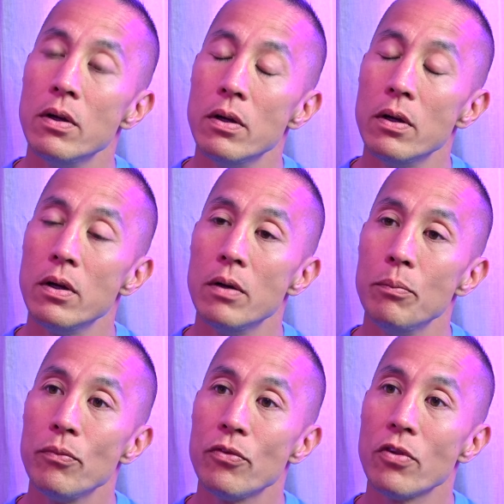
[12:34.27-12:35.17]

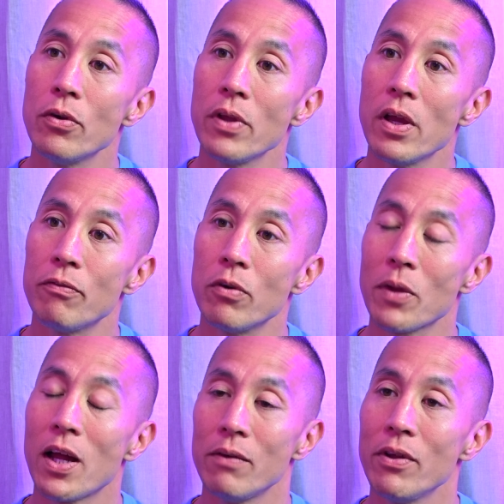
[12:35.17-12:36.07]
From
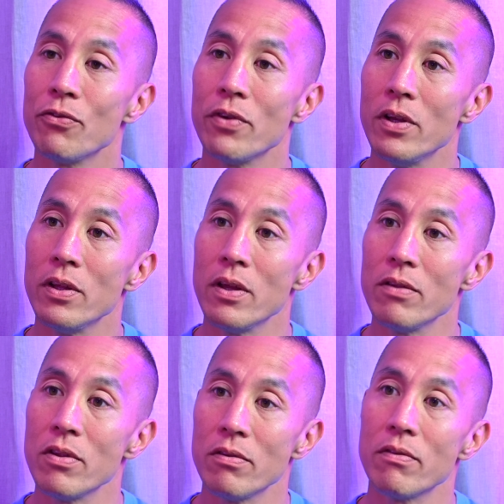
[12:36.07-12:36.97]
Caravans really
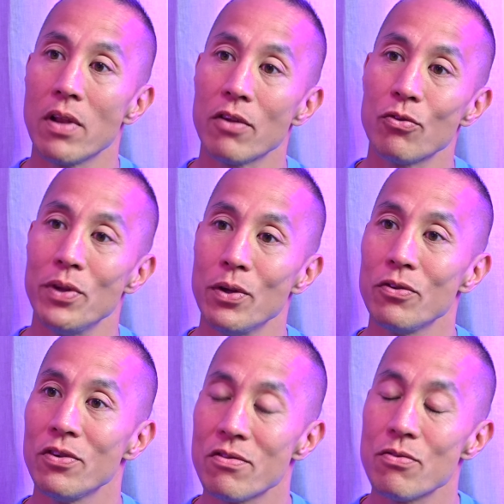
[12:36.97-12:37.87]
it's for the last 20 odd
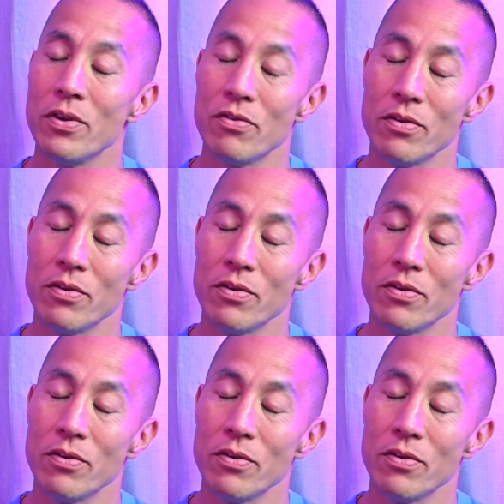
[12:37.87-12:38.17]
years, 22